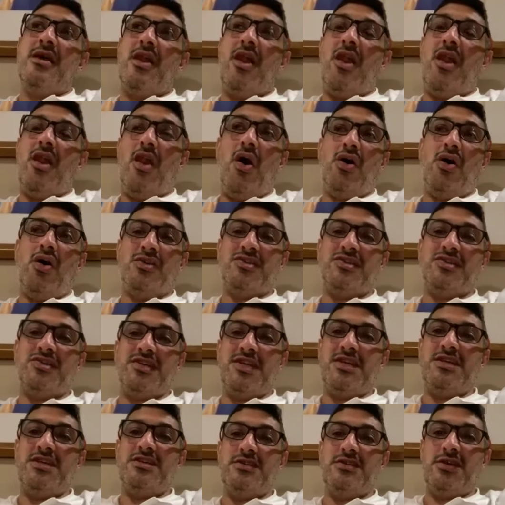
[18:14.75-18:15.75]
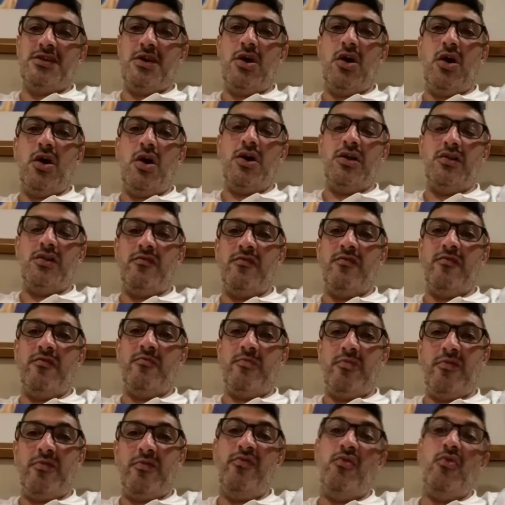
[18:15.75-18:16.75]
last season kind of
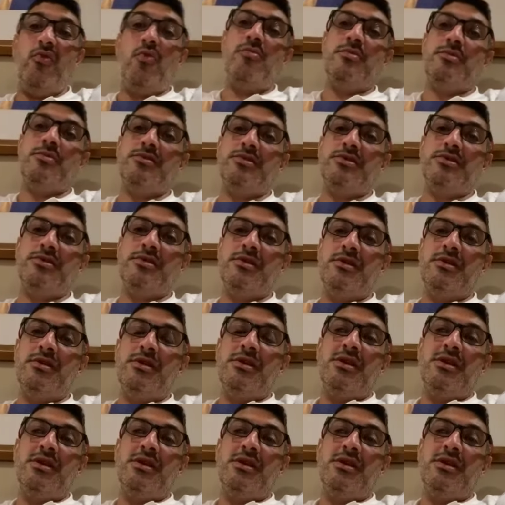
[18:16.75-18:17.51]
performance.